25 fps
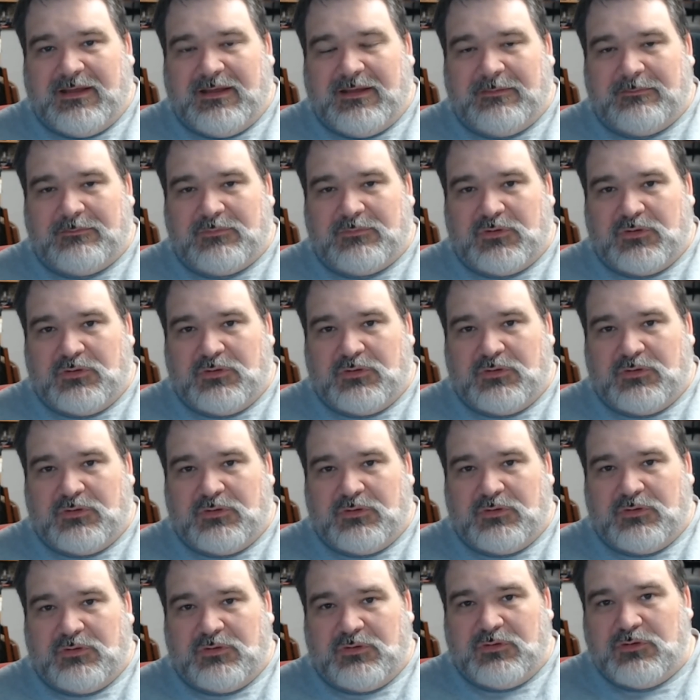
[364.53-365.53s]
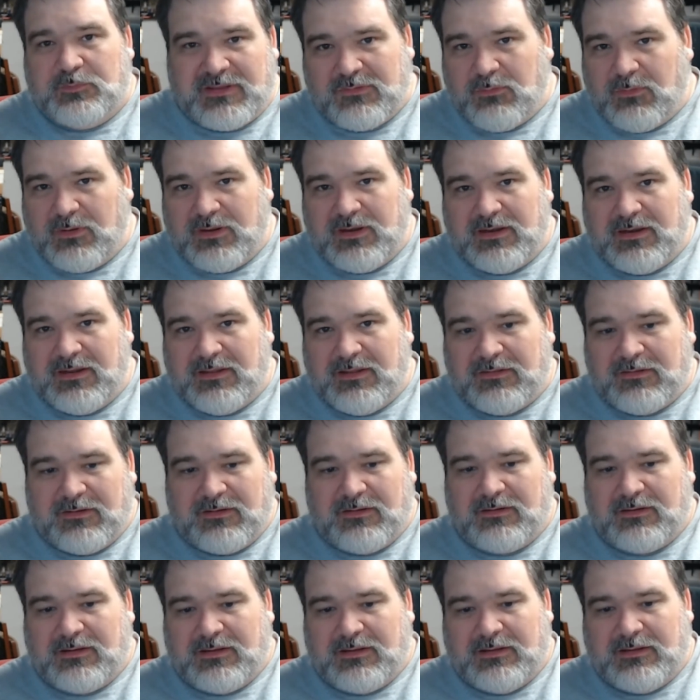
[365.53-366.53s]
groups against one
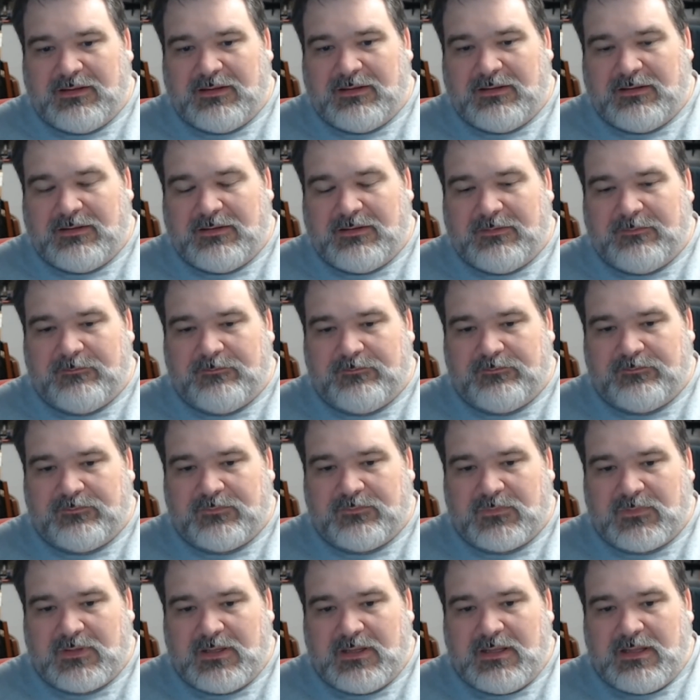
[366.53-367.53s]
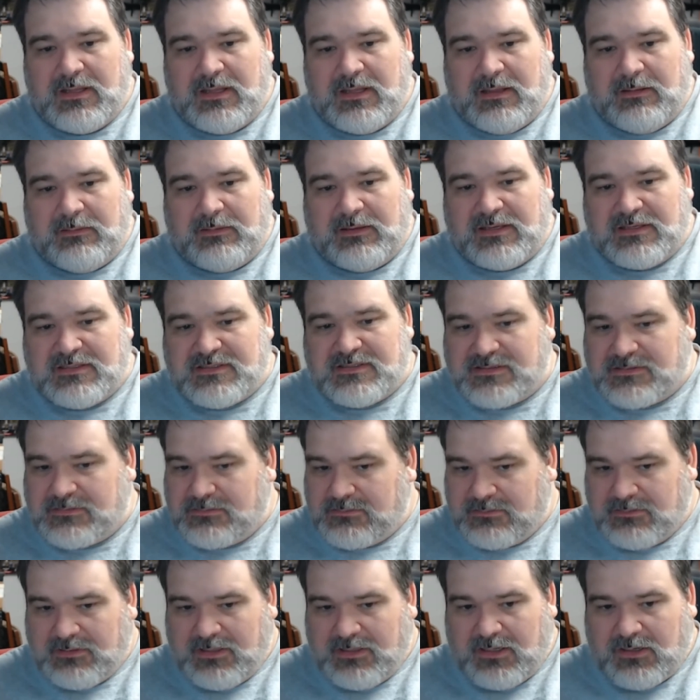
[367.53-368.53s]
another, because
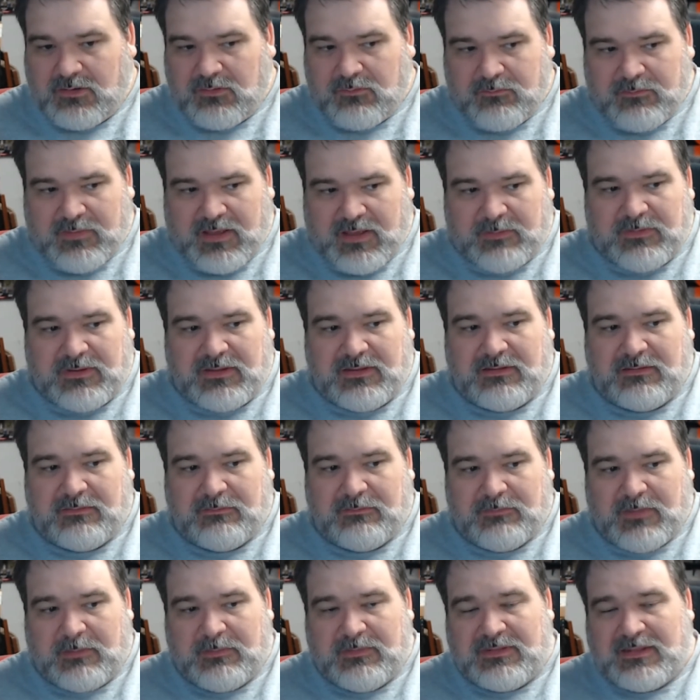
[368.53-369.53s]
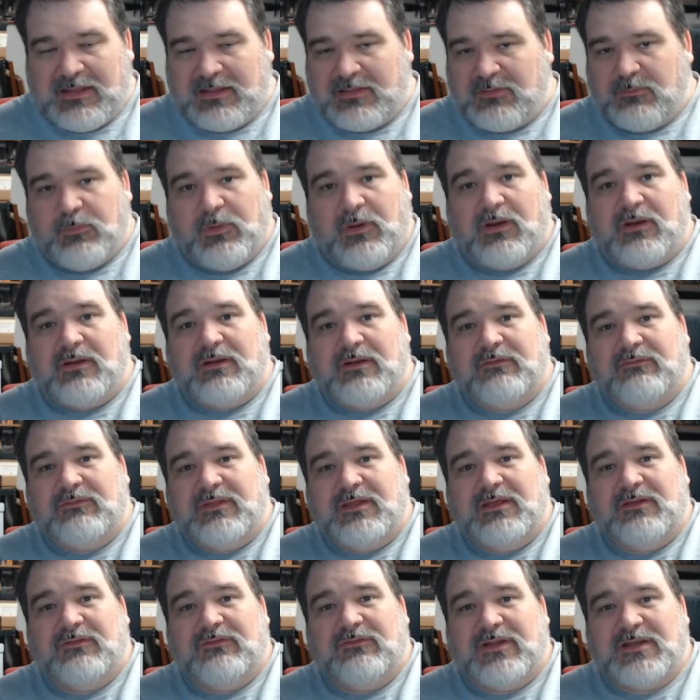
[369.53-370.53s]
maybe that's part of
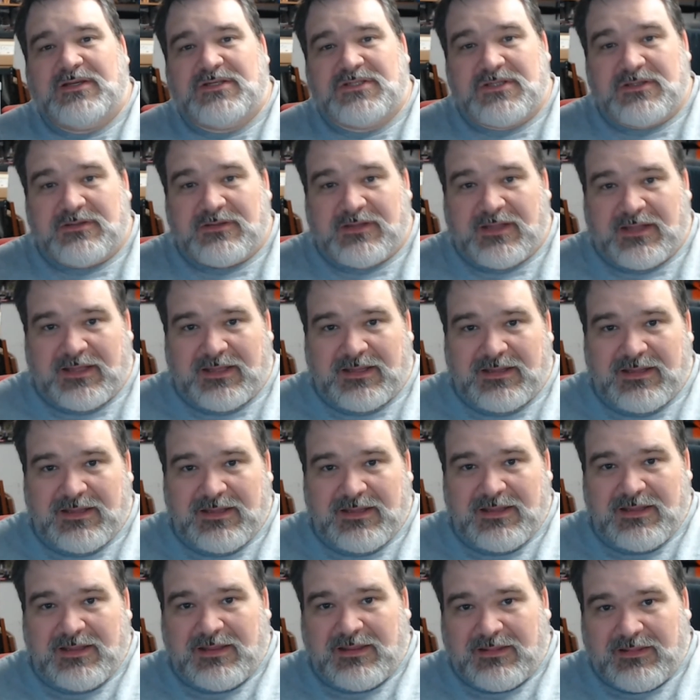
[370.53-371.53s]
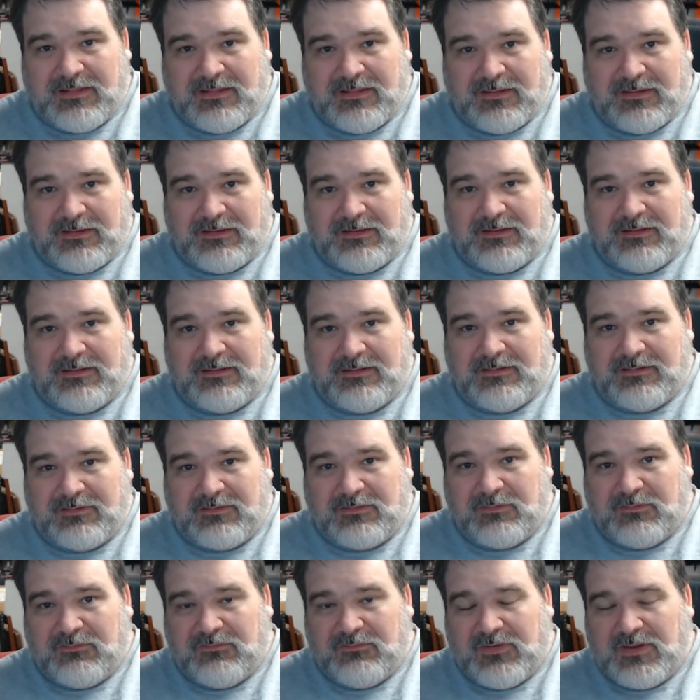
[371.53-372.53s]
the adventure. This
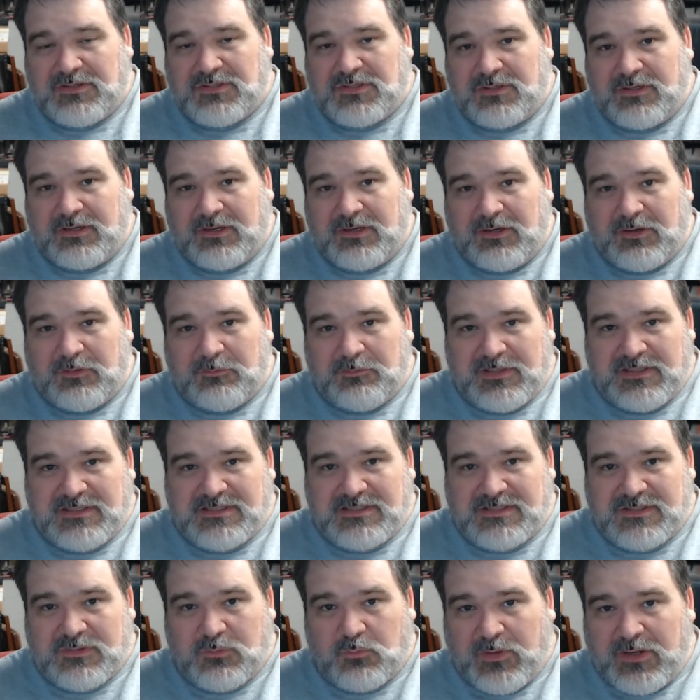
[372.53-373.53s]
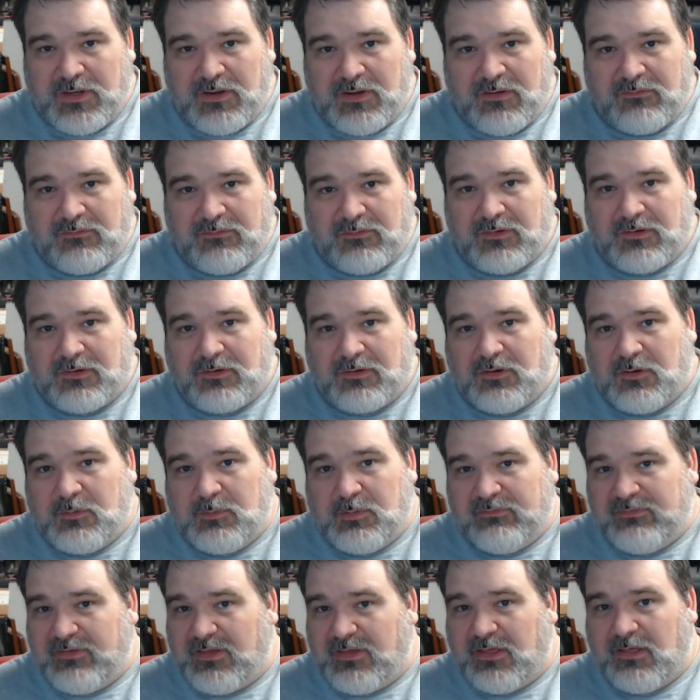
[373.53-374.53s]
adventuring group needs to win over a group
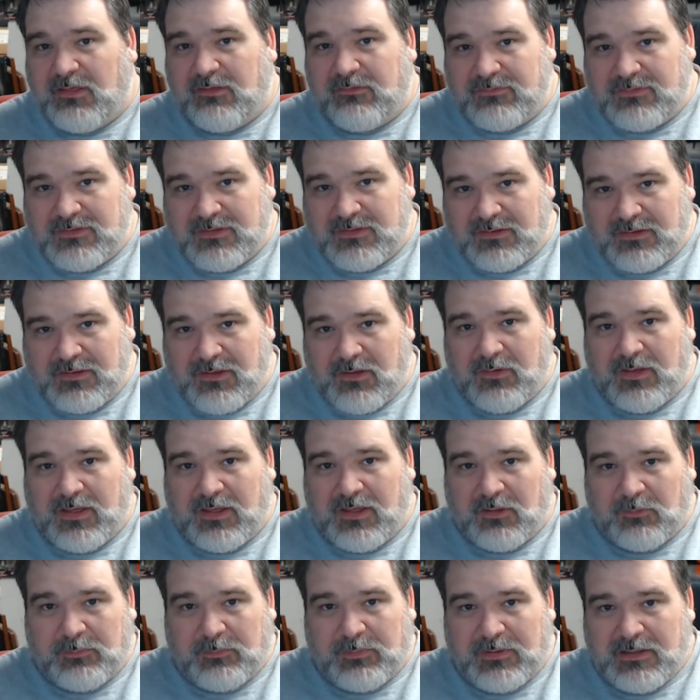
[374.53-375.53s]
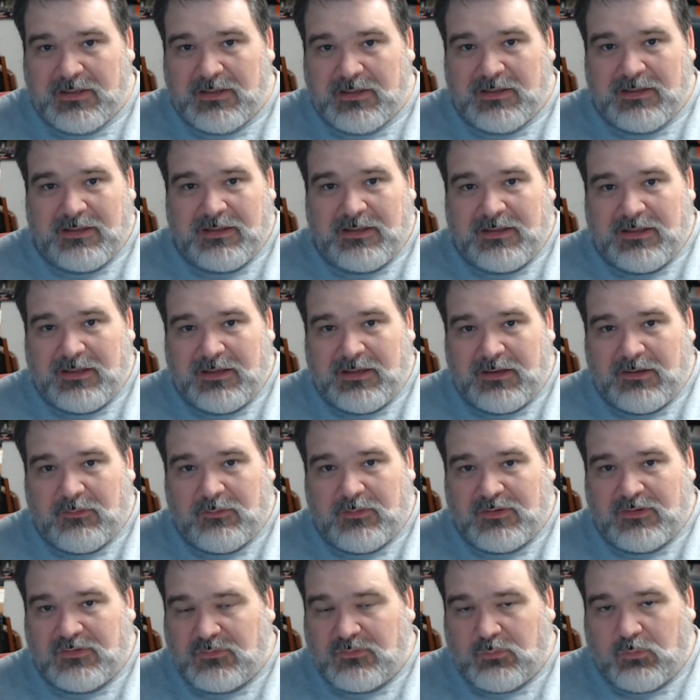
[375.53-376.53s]
of elves to go help
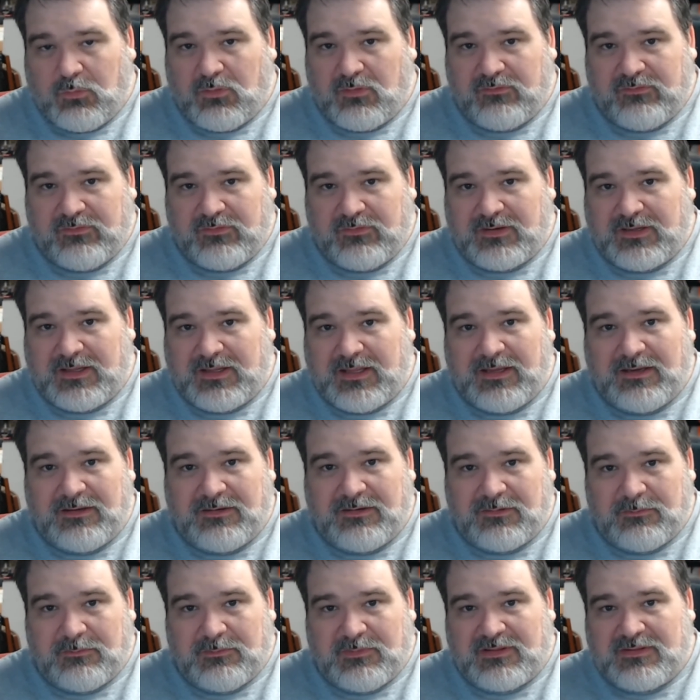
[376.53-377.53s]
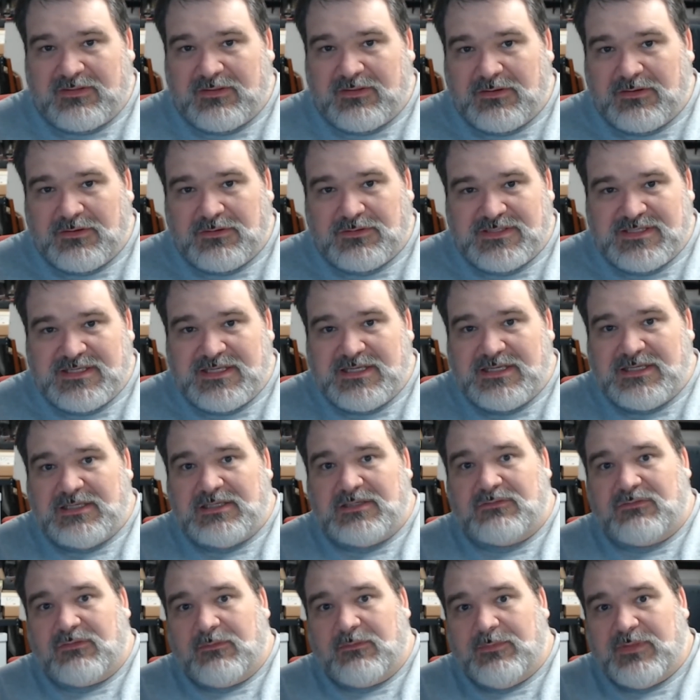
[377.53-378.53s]
a dwarven kingdom that's under
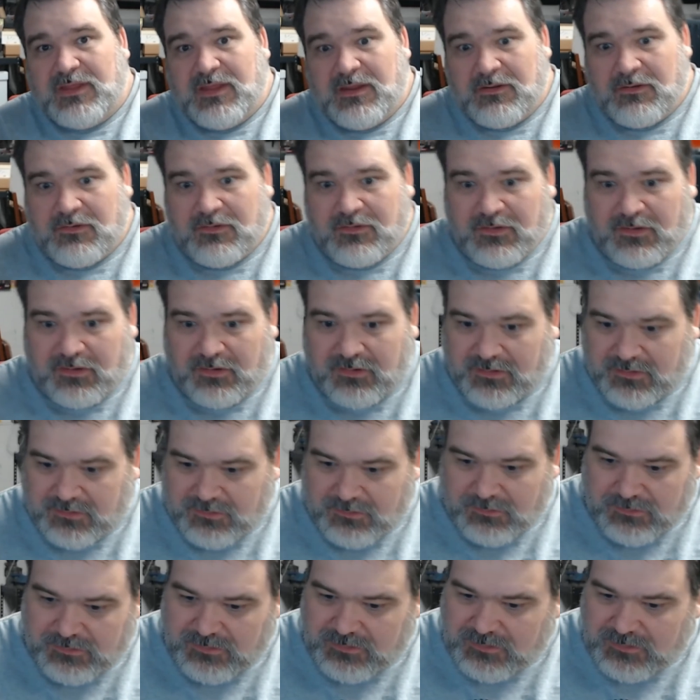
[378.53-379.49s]
siege from the Underdark, or